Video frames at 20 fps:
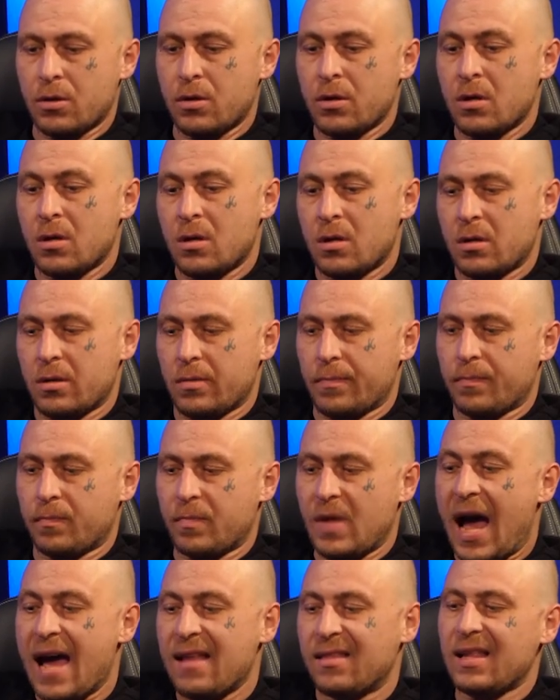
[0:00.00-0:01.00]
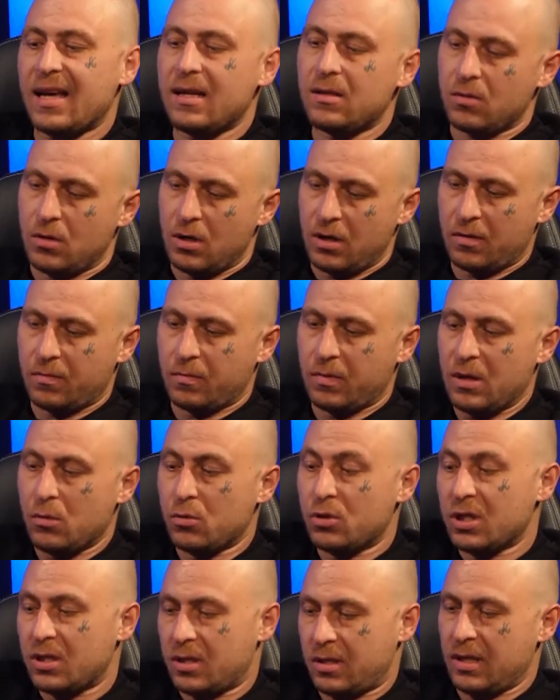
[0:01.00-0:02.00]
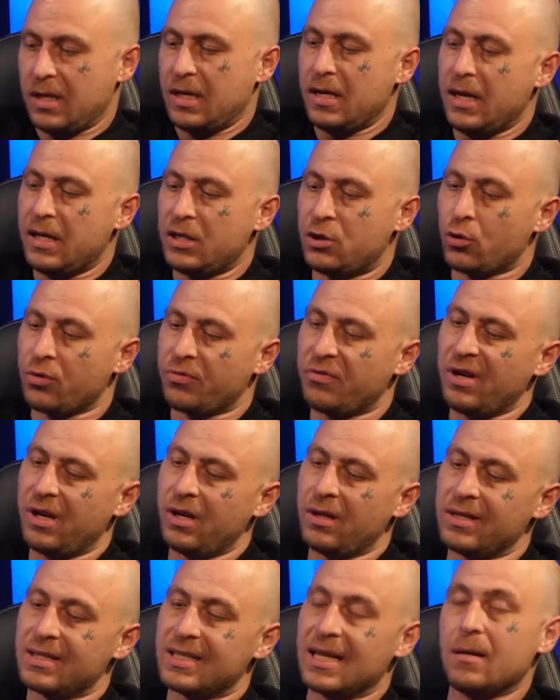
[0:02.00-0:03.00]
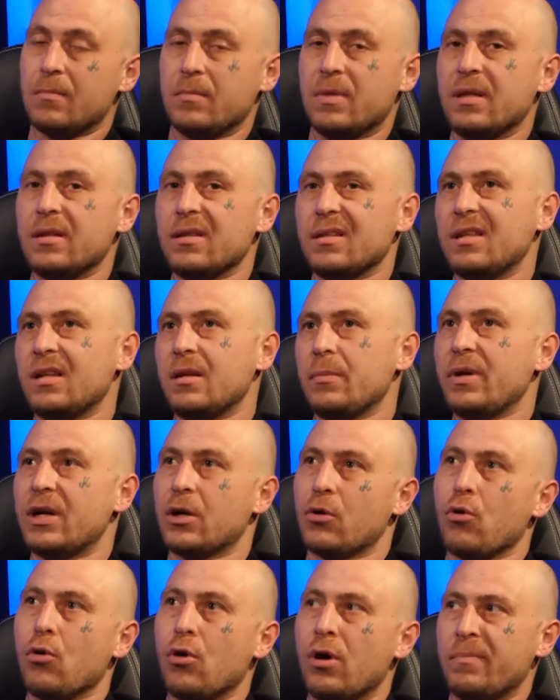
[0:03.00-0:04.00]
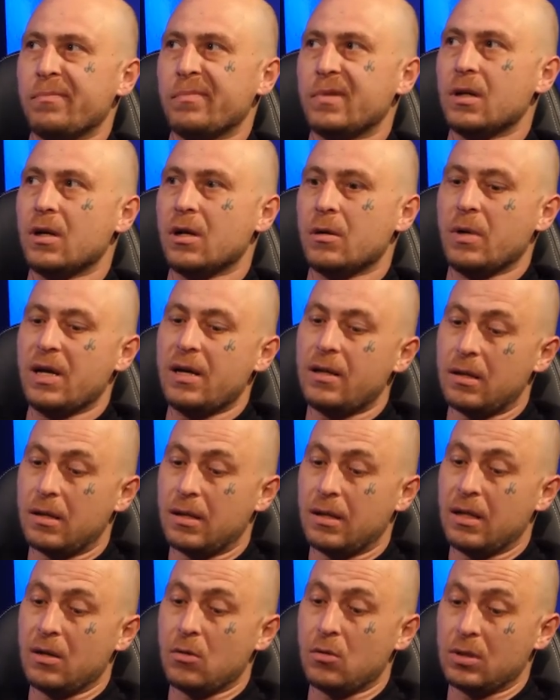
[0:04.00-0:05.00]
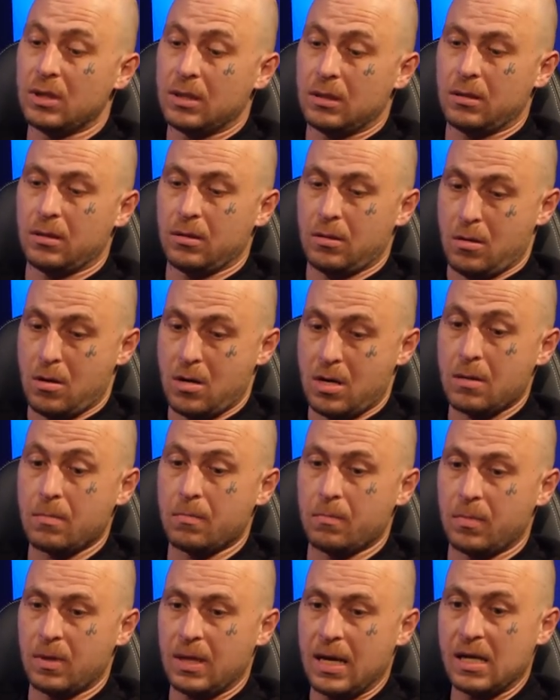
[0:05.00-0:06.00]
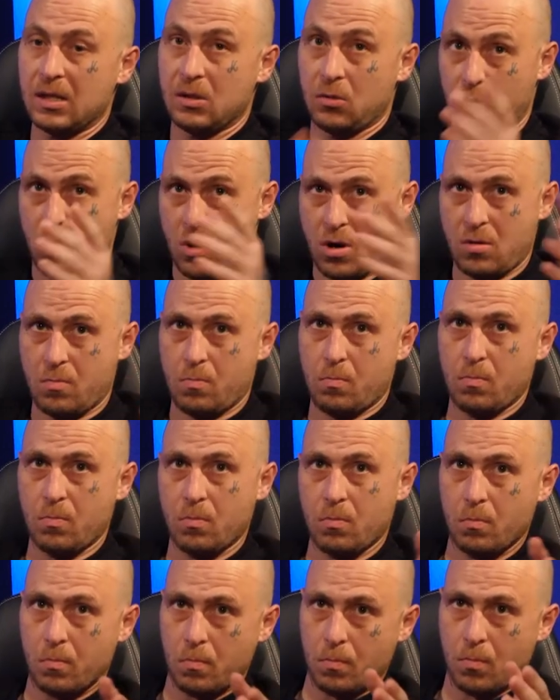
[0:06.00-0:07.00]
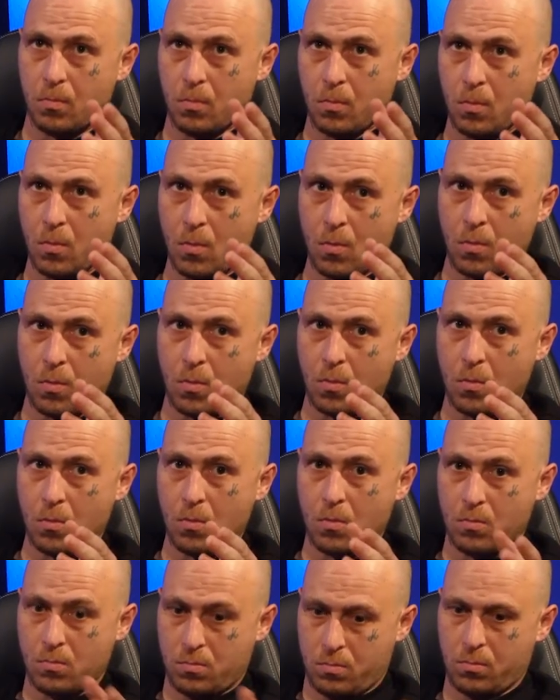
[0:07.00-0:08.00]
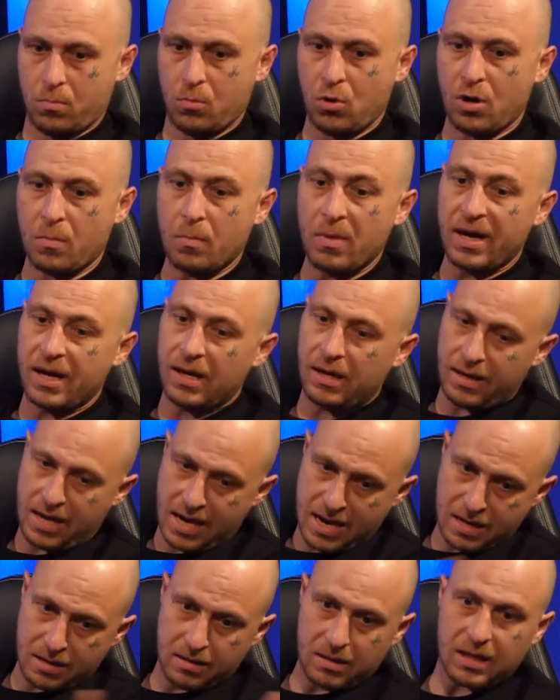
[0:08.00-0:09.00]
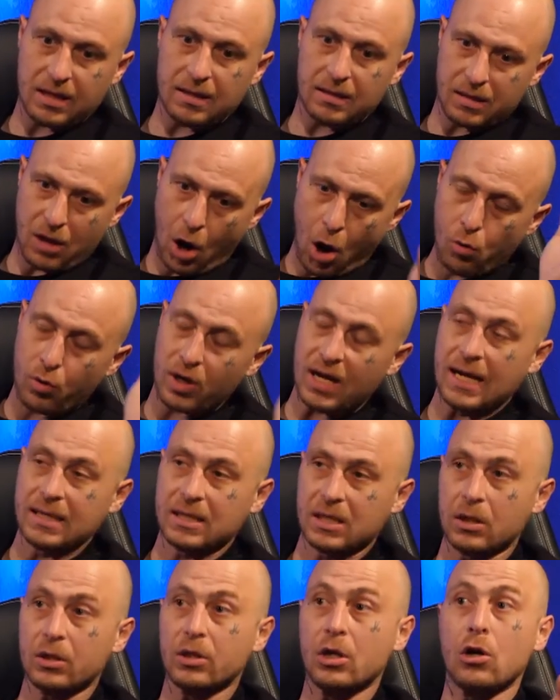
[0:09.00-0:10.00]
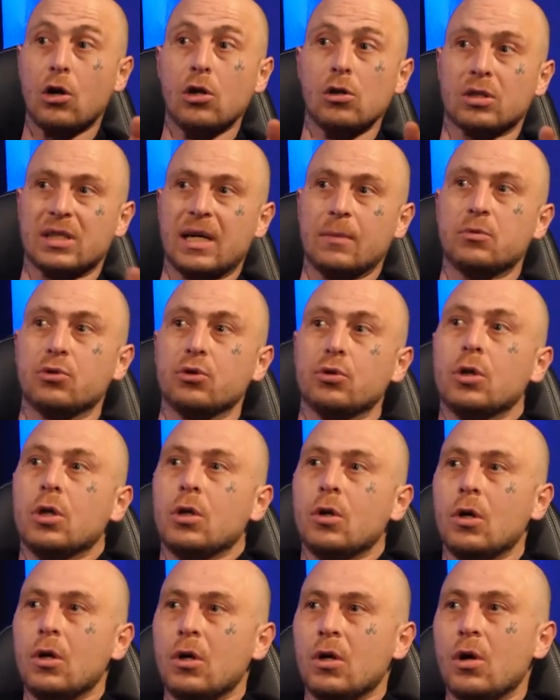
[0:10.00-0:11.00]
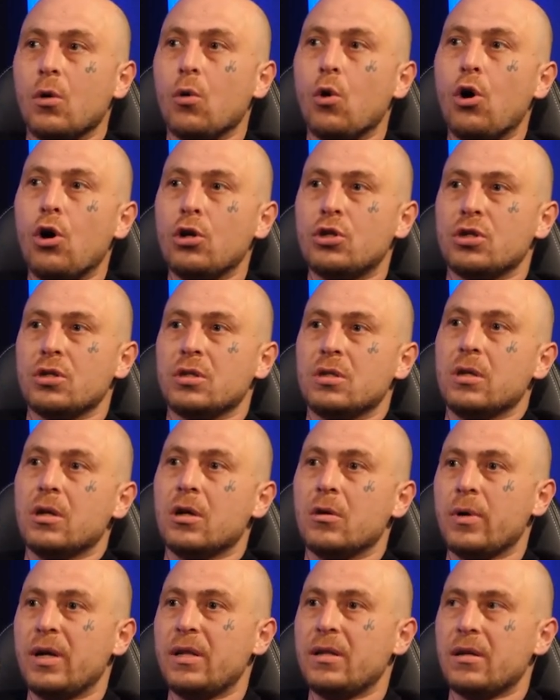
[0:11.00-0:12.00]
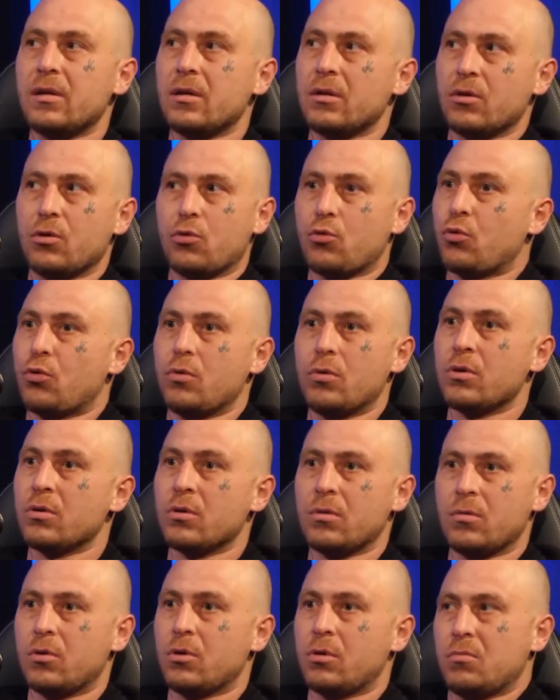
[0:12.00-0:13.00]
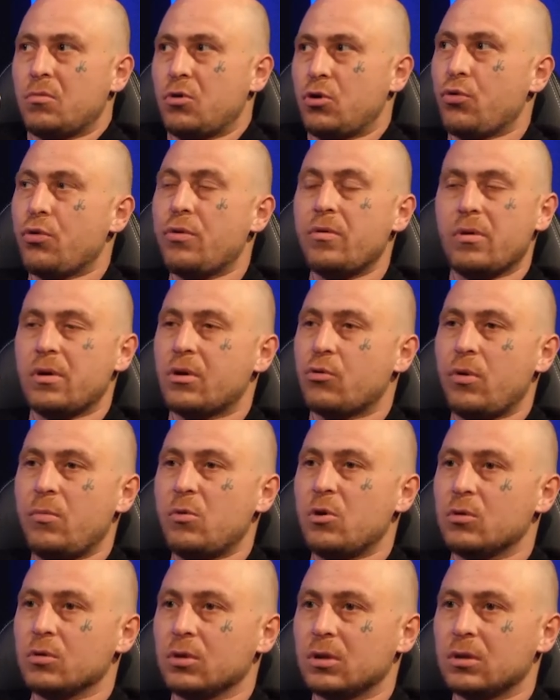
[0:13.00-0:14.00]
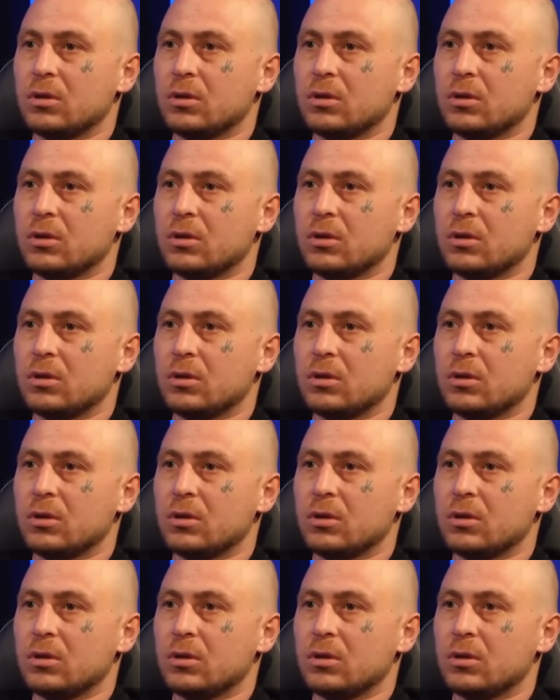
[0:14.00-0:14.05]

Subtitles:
the Adelaides, like they were just into graffiti that did a bit of crime. Yep. You know what I mean? Then there was like cunts like me and yep. the older cunts that I looked up to were urchers. You know what I mean? Mm-hmm. Criminals.